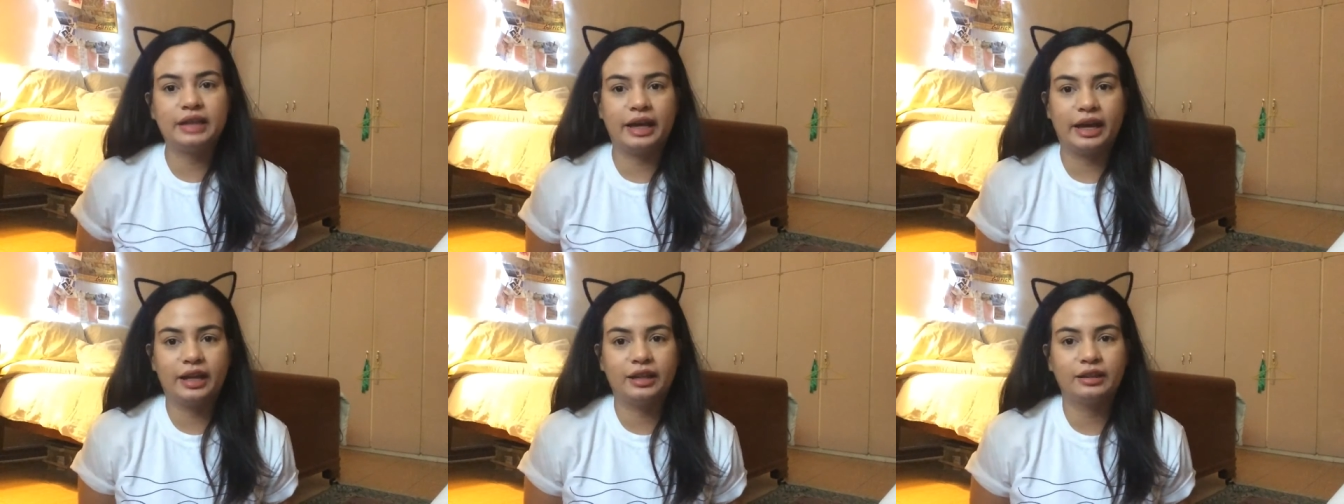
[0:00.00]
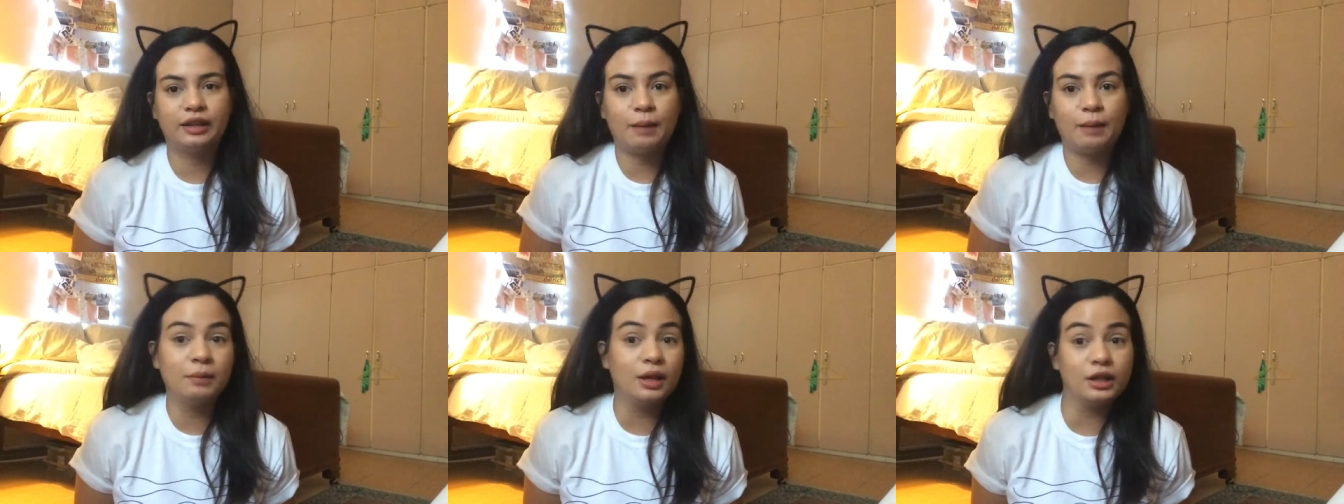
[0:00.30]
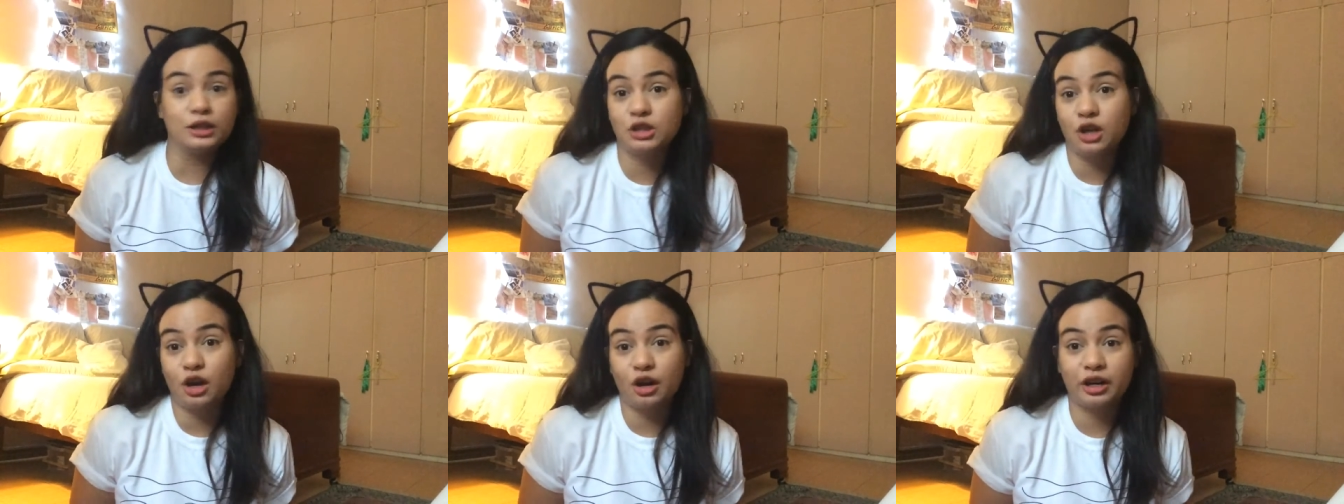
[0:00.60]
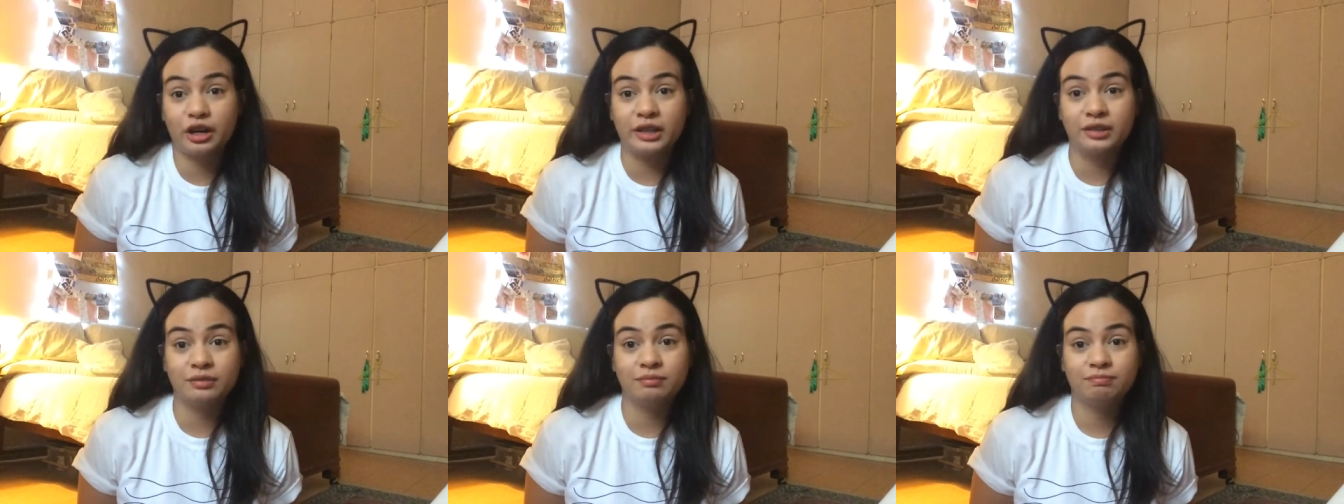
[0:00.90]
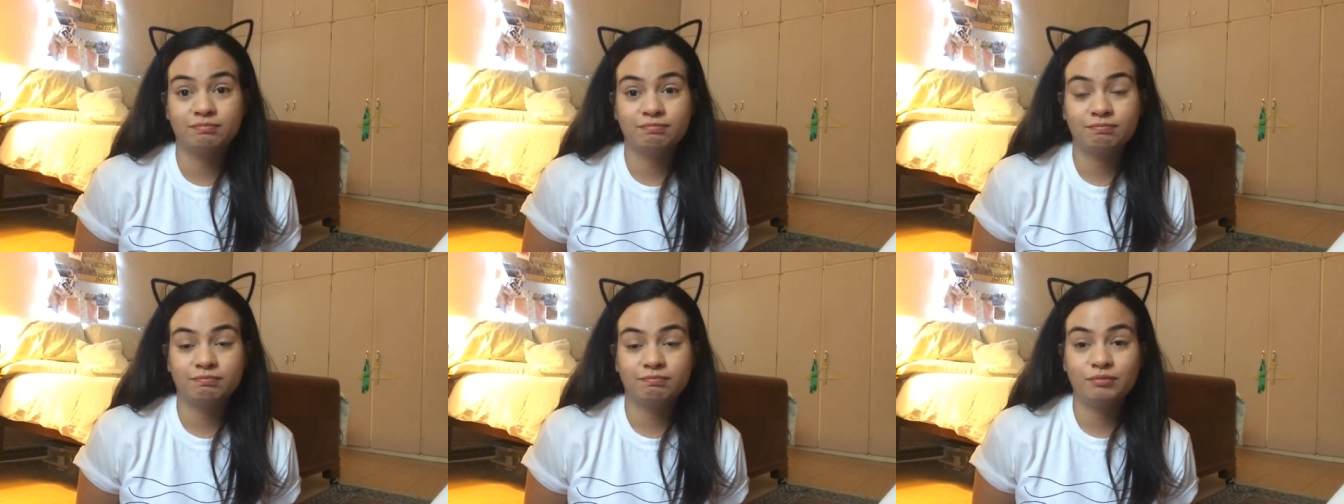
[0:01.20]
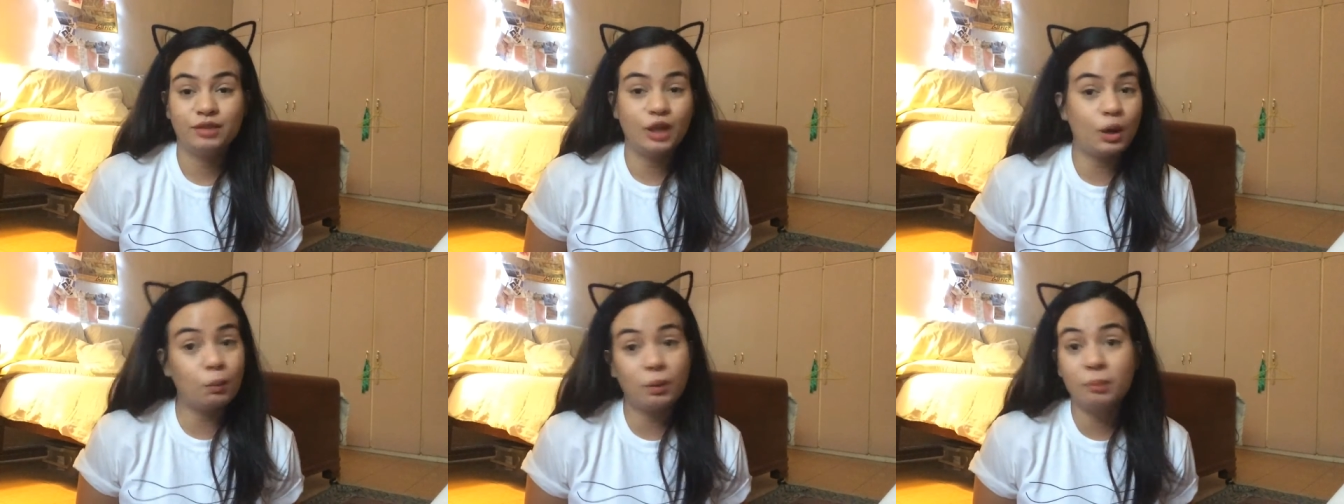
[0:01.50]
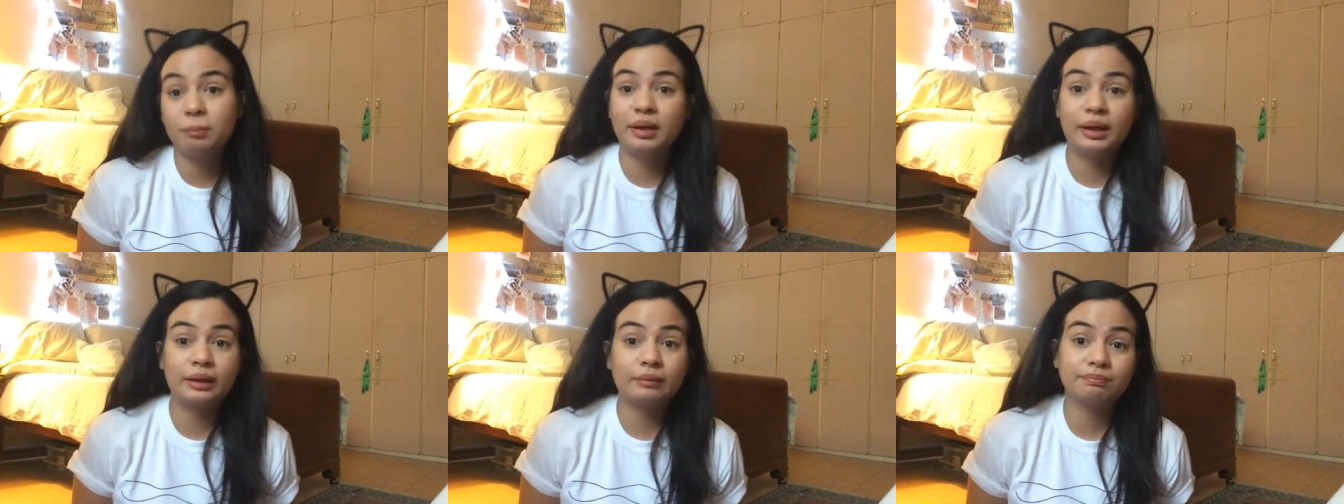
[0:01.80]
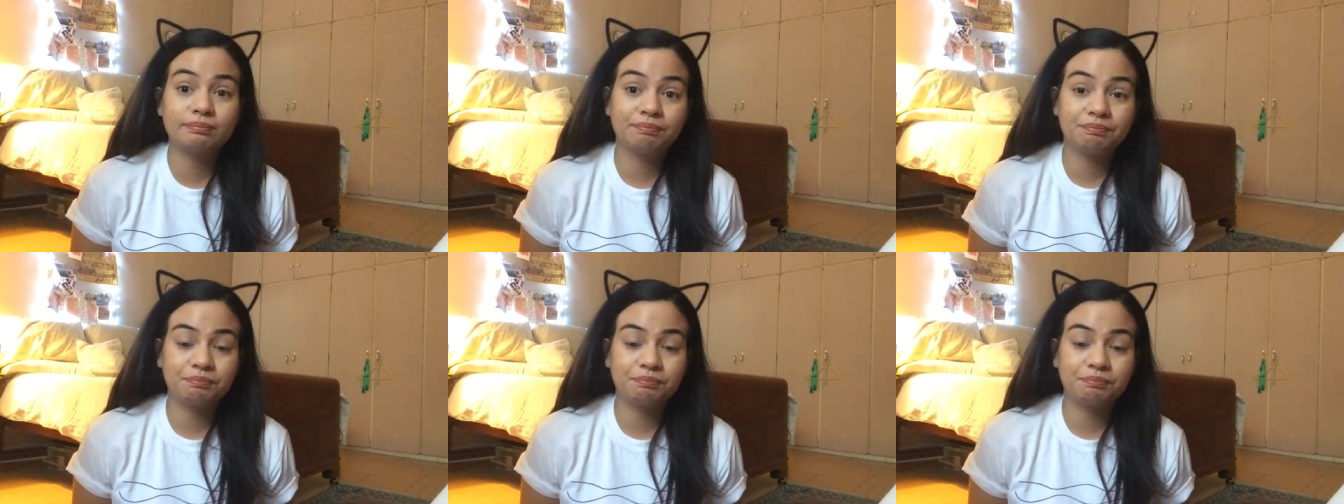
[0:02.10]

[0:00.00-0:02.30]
and I'm not sorry. Not one bit.